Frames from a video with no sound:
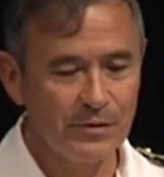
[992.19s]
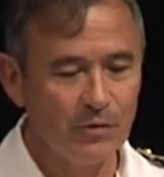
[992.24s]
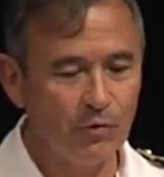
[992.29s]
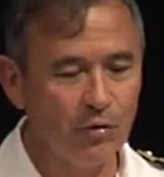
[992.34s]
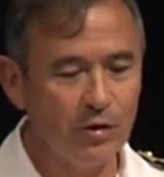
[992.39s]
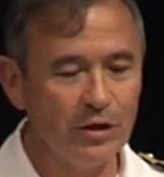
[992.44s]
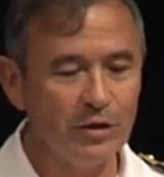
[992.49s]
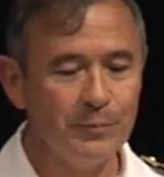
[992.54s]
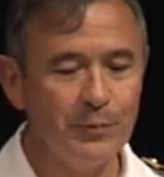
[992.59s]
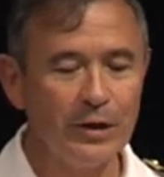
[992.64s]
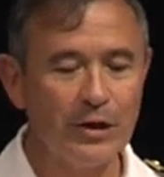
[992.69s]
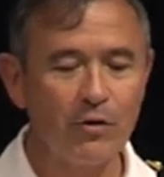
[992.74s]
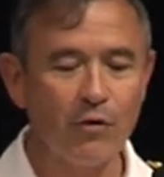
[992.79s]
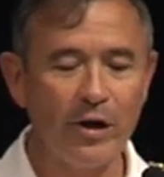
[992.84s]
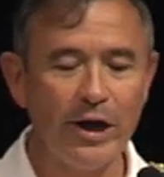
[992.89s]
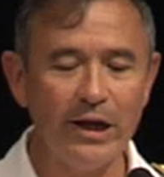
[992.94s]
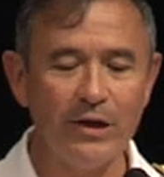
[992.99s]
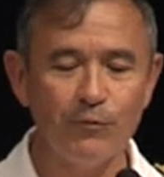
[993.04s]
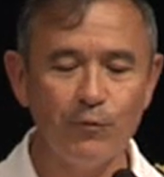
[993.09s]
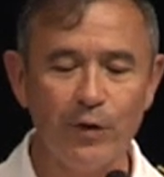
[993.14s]
Wouldn't it be
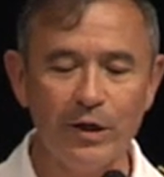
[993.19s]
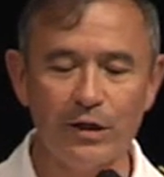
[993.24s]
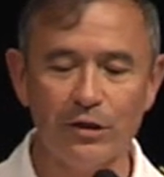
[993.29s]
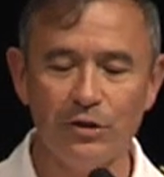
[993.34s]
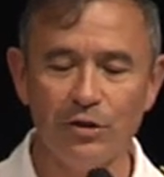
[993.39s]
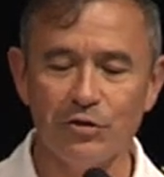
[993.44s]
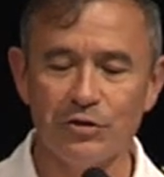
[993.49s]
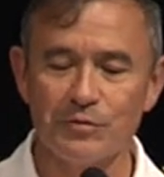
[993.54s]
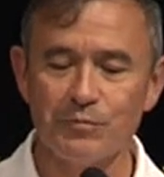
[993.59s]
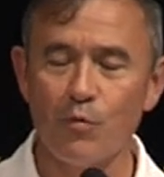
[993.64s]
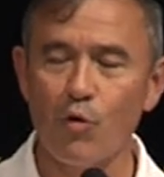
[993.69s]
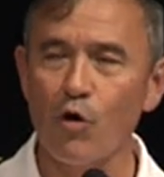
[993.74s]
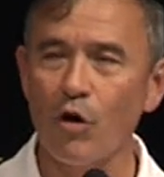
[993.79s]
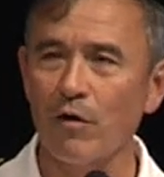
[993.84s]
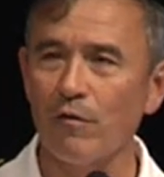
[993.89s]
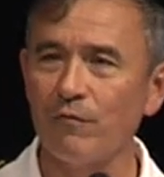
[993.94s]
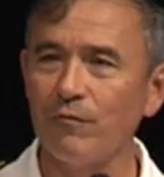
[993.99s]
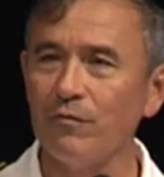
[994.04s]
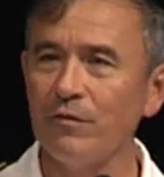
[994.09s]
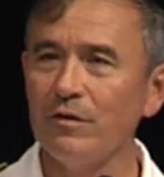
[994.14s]
great if we could use more
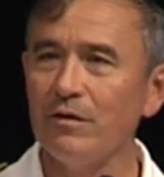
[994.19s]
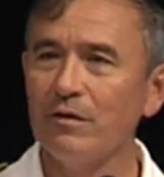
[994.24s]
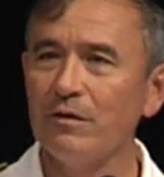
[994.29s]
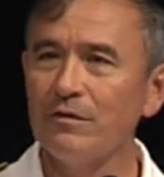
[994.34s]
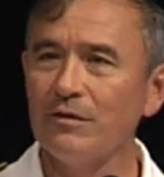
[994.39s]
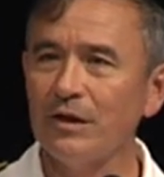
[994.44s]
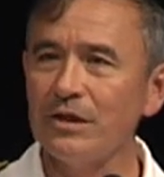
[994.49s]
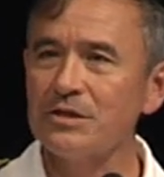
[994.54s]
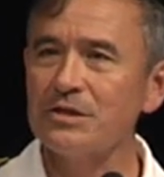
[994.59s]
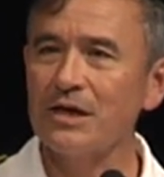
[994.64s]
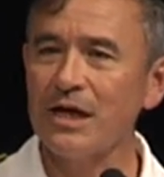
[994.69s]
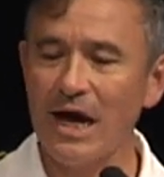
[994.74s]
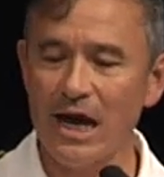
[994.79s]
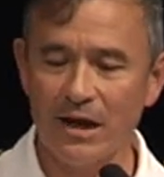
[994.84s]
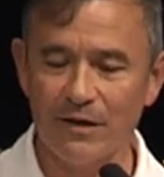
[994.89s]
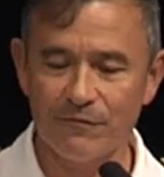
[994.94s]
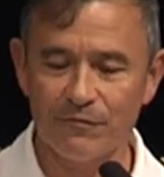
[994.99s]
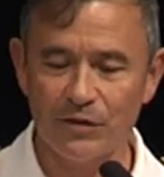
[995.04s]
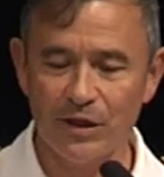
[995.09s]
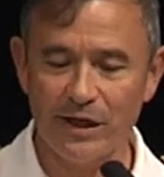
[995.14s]
of this
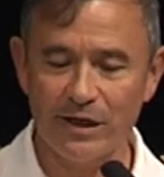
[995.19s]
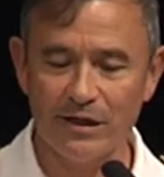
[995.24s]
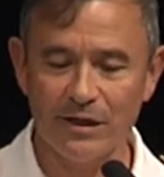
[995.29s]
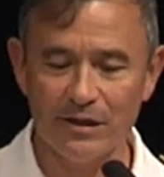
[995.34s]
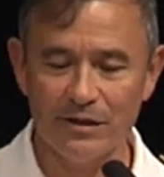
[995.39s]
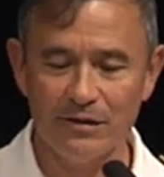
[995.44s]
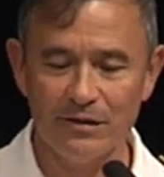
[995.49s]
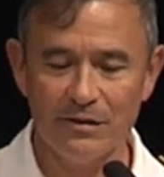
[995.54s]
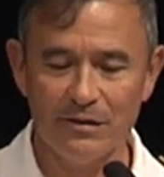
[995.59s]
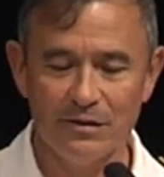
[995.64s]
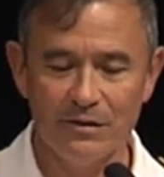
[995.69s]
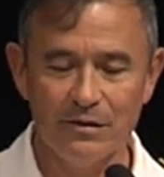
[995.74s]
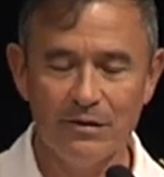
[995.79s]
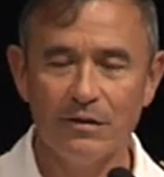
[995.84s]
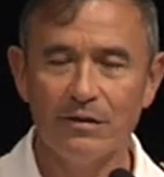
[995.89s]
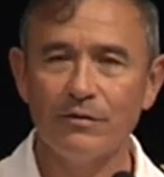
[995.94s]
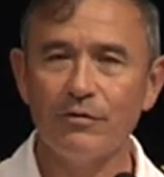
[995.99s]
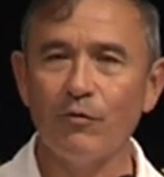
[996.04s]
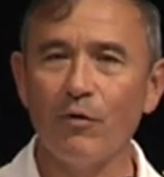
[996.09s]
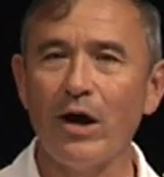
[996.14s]
kind of thinking
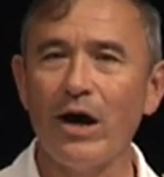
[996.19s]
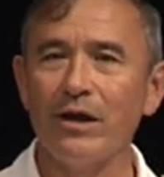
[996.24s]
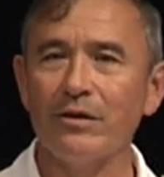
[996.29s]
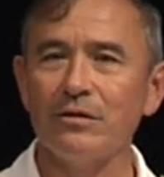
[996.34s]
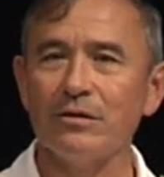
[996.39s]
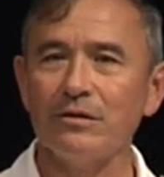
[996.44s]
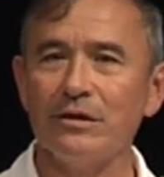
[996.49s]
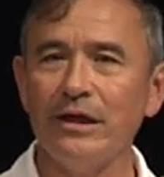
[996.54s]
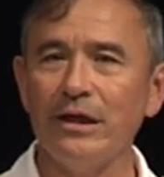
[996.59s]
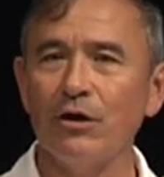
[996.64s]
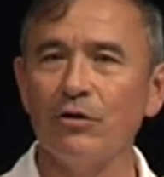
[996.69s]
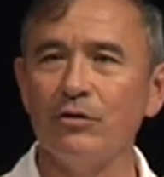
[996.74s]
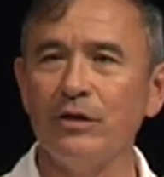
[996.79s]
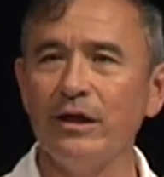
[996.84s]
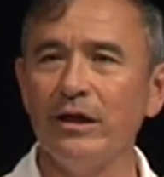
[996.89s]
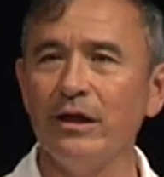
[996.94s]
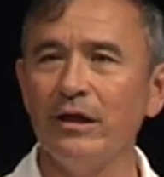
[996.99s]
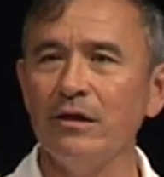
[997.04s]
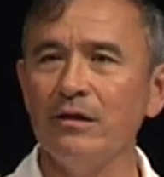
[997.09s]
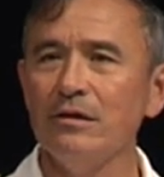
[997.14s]
throughout the
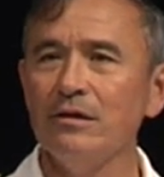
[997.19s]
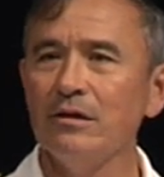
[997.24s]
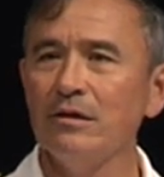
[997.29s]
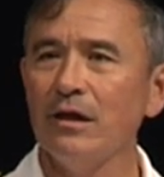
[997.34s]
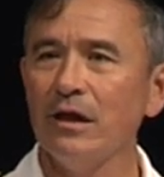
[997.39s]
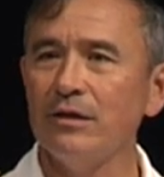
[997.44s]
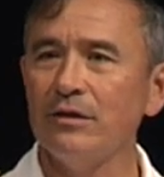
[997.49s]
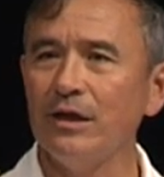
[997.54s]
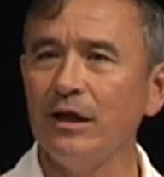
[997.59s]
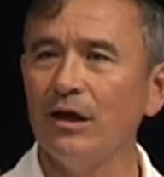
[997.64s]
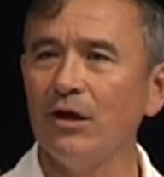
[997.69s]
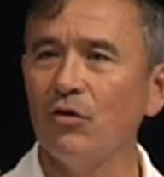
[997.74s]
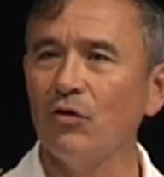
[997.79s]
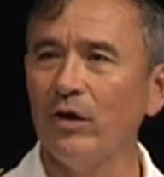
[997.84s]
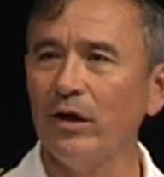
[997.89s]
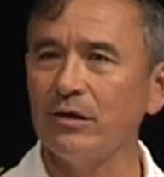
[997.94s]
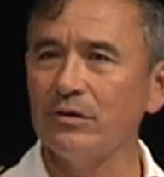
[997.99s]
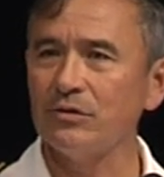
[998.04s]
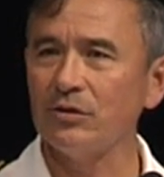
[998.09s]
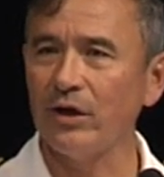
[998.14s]
DOD and
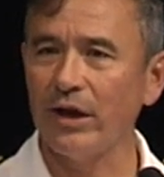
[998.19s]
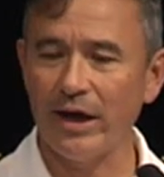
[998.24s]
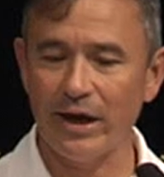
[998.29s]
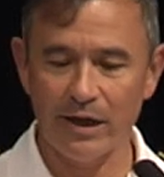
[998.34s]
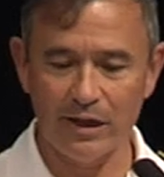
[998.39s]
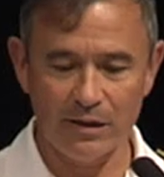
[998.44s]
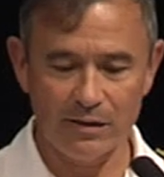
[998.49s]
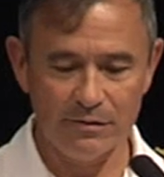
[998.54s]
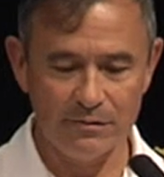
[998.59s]
DON today?